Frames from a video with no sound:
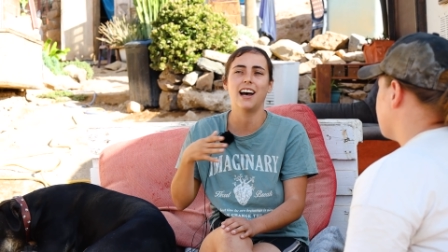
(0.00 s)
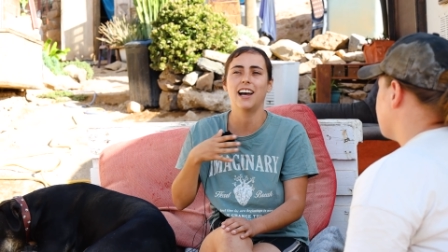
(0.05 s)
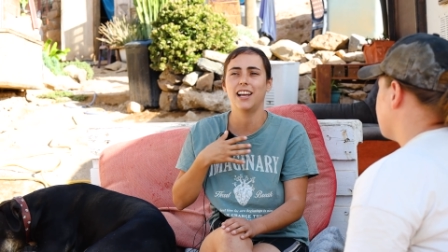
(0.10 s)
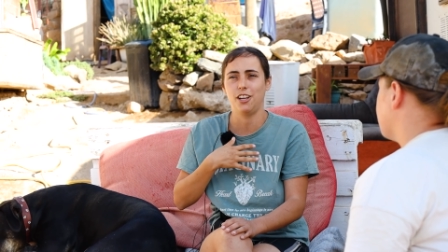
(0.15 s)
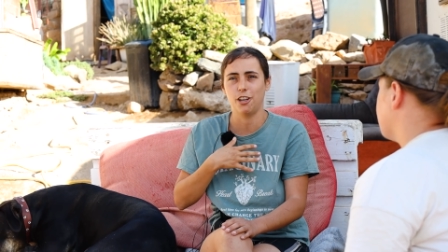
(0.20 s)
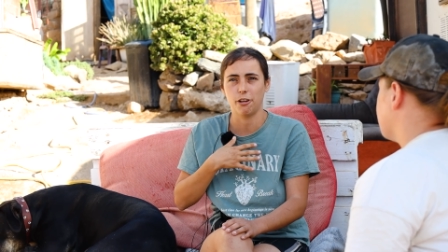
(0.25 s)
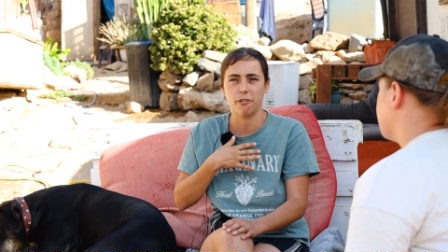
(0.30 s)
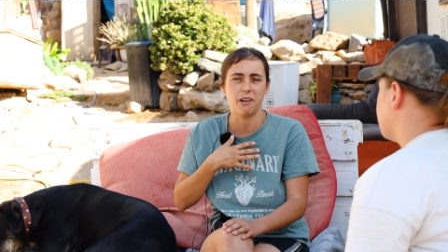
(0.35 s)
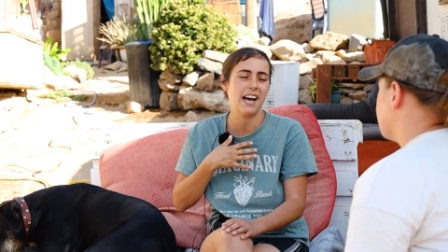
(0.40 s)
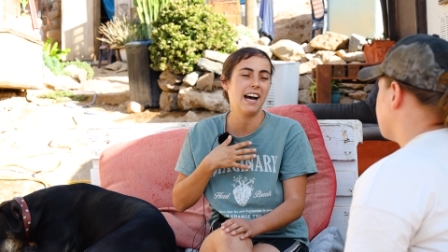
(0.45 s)
I
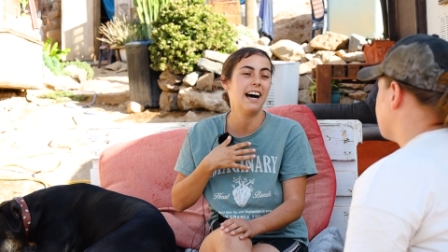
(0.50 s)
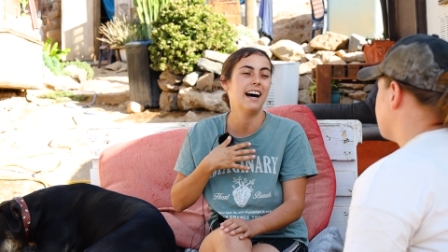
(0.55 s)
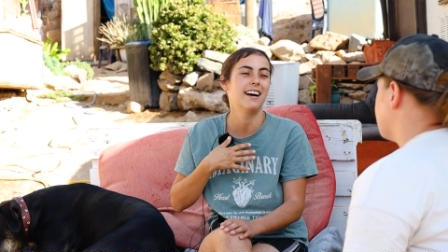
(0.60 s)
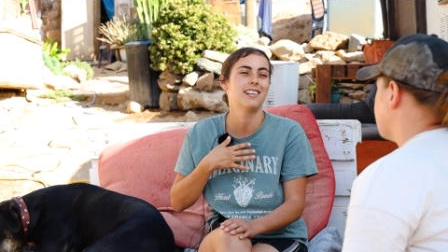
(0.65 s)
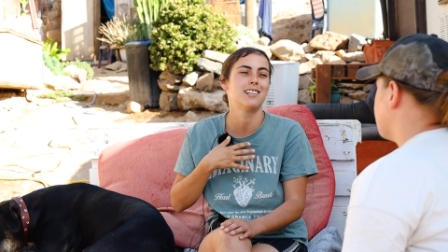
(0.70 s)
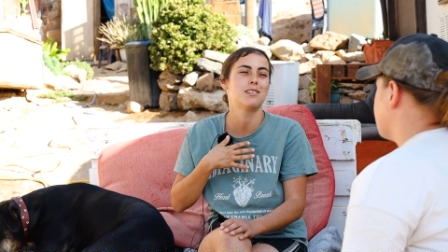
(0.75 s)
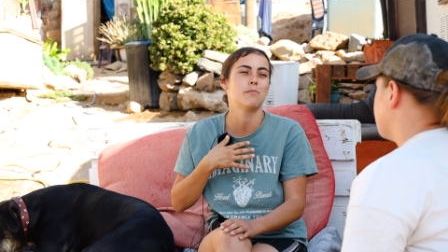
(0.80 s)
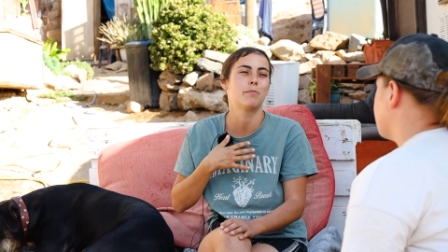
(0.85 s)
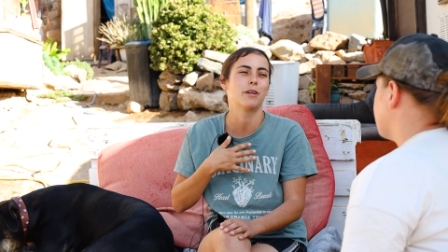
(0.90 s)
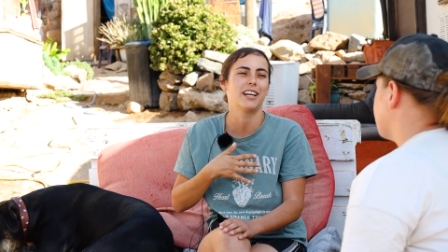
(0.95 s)
know it
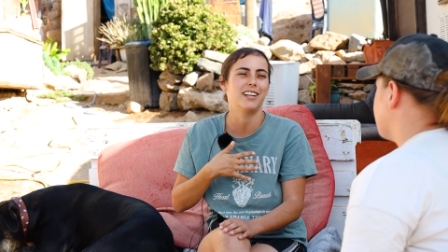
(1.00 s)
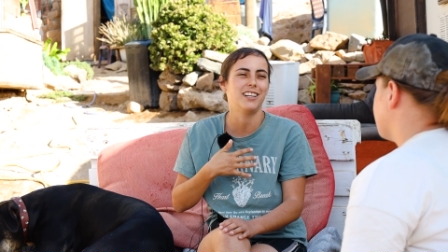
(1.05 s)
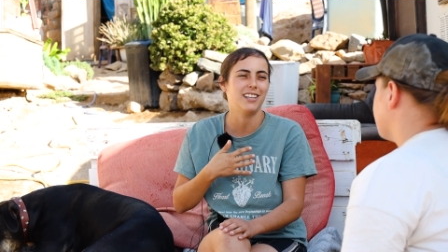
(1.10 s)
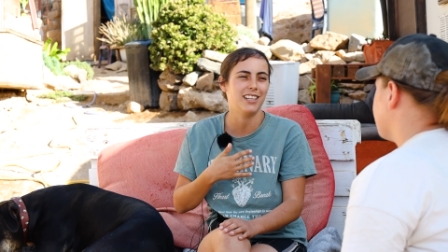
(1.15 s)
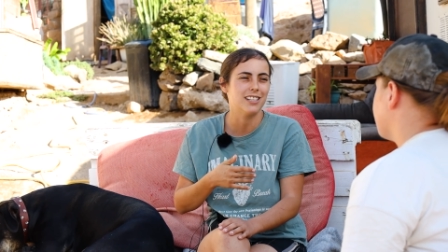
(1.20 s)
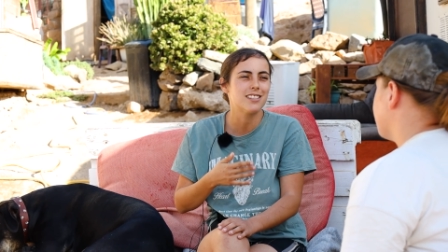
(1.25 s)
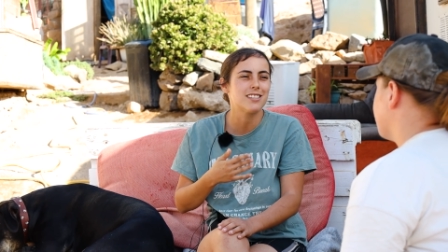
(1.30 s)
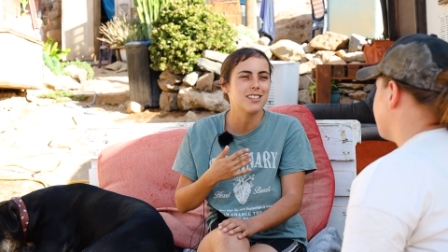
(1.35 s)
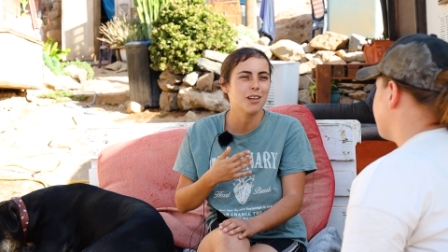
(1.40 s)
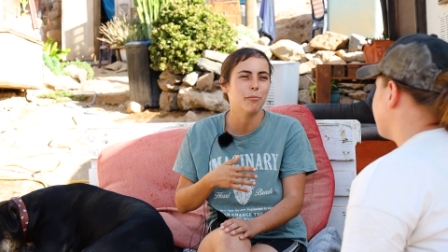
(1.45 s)
has, but I
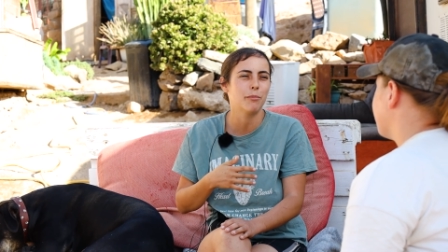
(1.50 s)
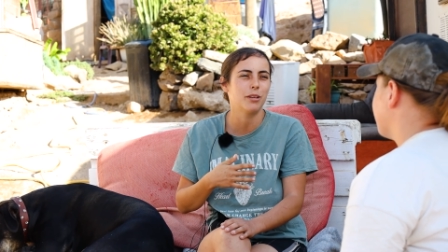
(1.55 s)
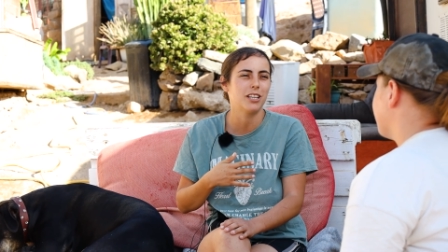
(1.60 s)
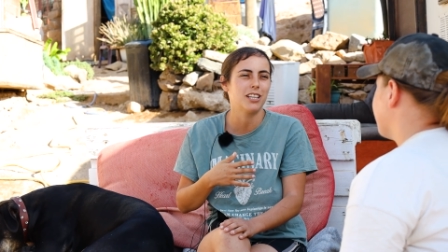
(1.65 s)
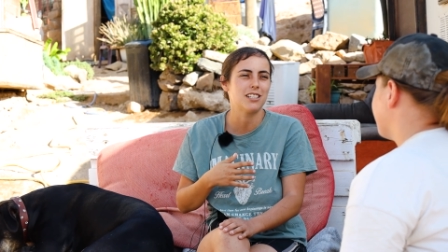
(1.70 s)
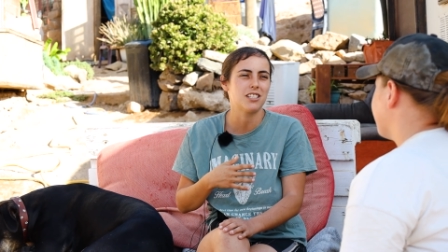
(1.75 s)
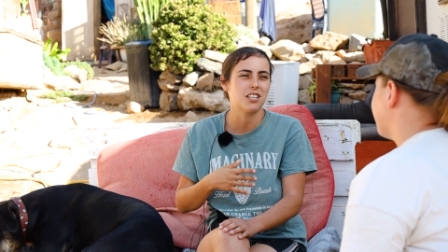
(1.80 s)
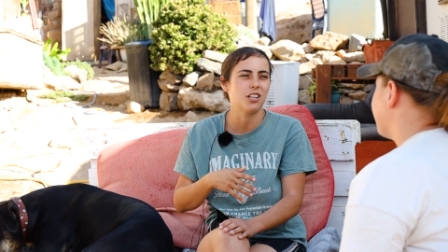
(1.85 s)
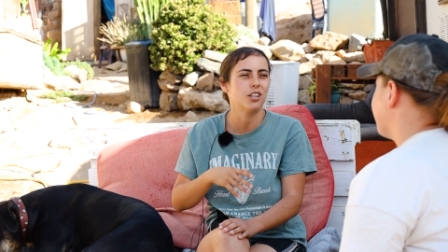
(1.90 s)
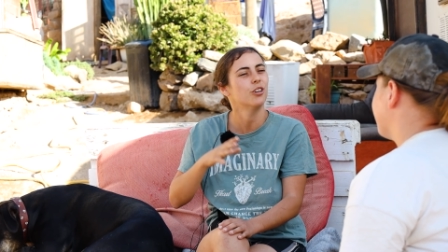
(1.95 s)
need
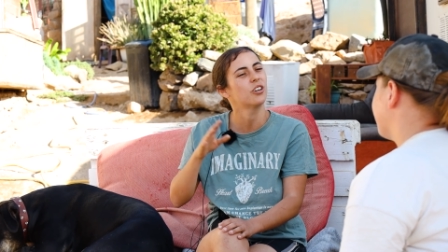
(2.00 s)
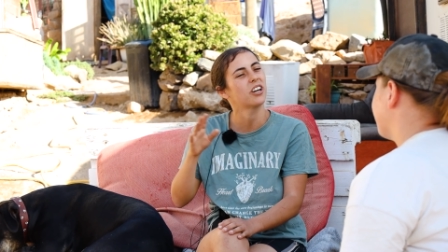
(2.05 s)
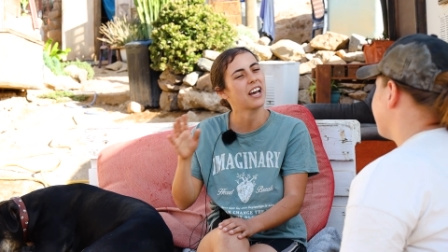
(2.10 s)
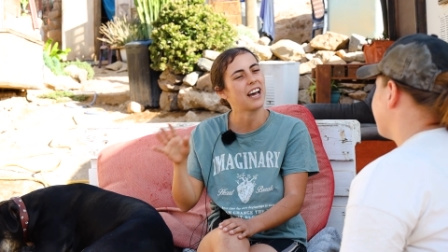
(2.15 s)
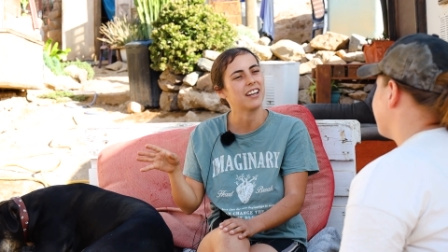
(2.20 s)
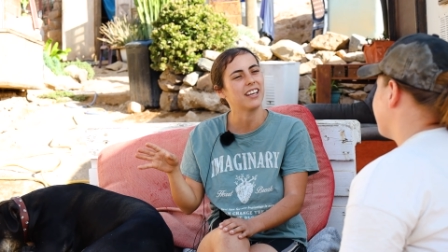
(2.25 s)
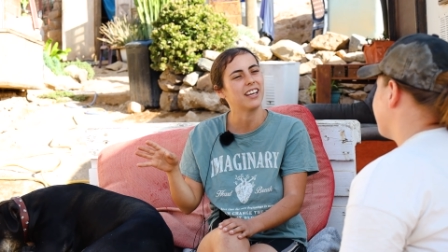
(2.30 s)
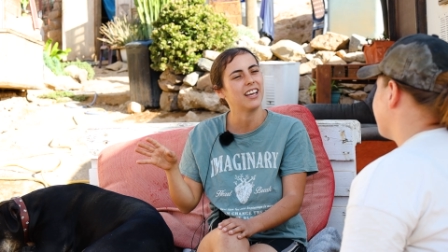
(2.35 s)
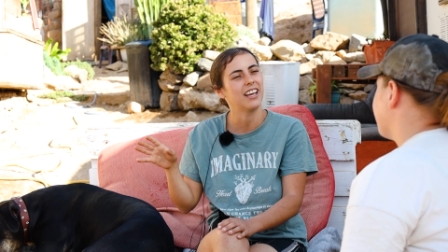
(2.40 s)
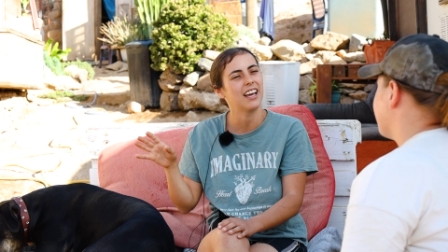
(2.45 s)
somebody to look
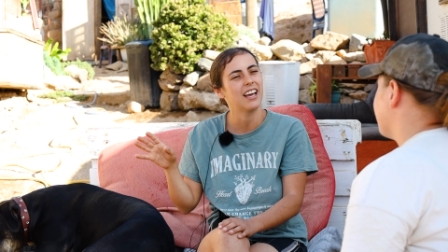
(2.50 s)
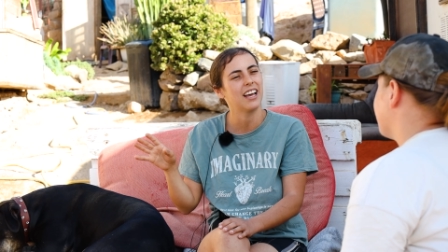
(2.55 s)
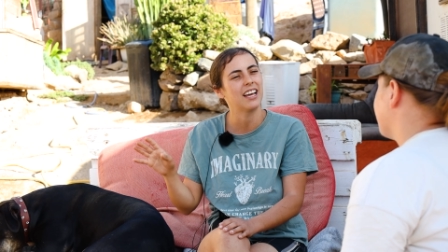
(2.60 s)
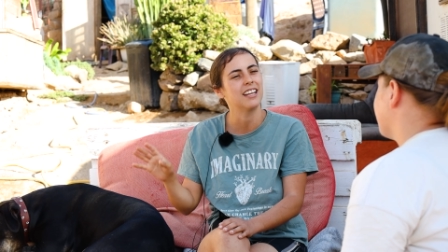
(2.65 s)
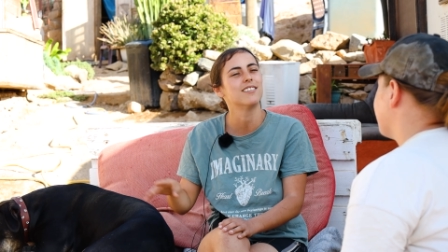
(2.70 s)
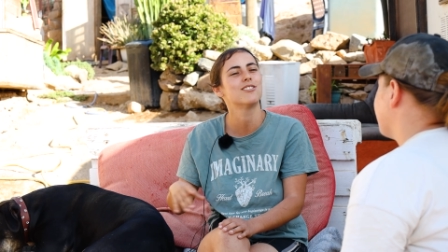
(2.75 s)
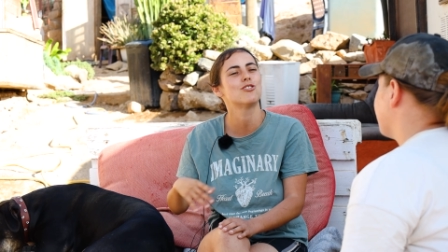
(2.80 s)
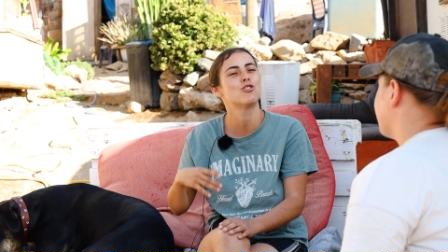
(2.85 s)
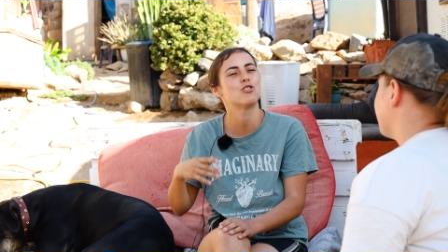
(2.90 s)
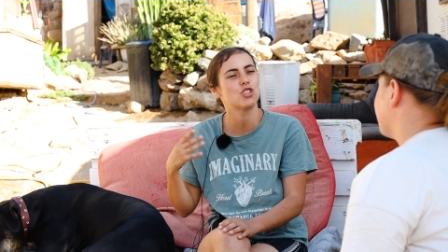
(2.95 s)
at it
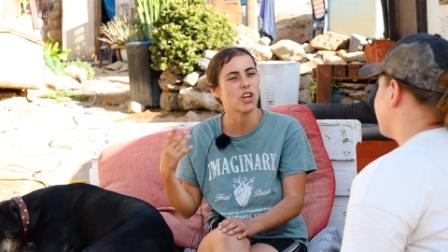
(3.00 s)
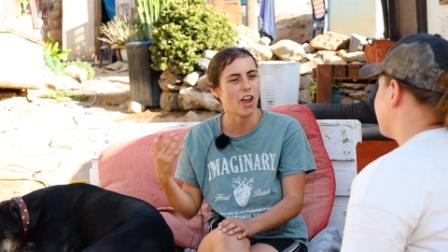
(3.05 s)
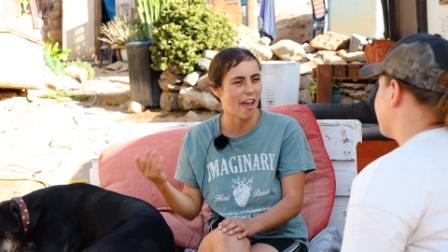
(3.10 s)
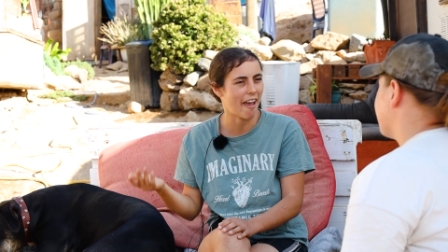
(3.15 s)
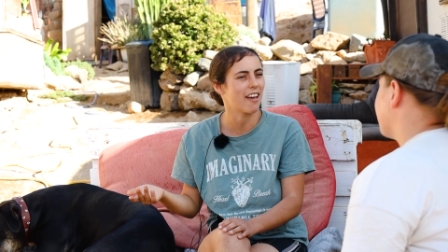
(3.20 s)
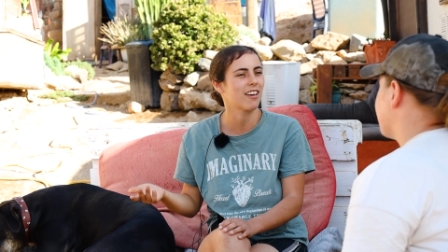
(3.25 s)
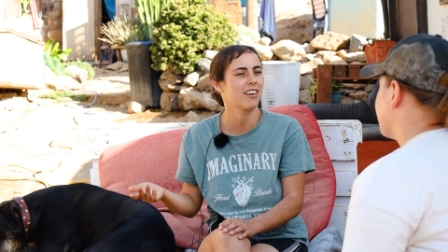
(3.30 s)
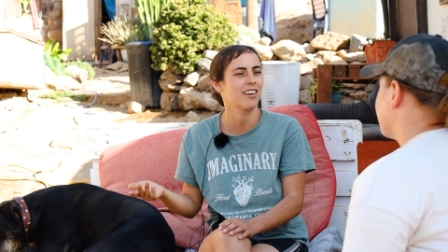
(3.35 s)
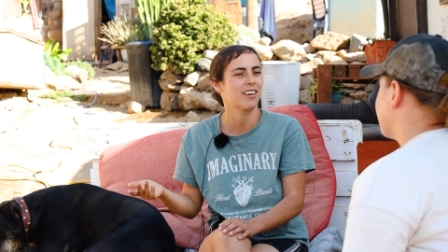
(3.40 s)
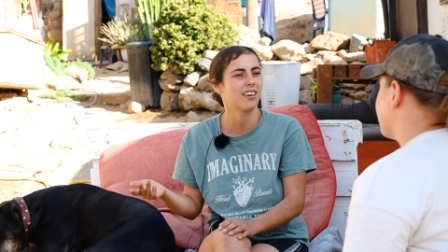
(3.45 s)
and check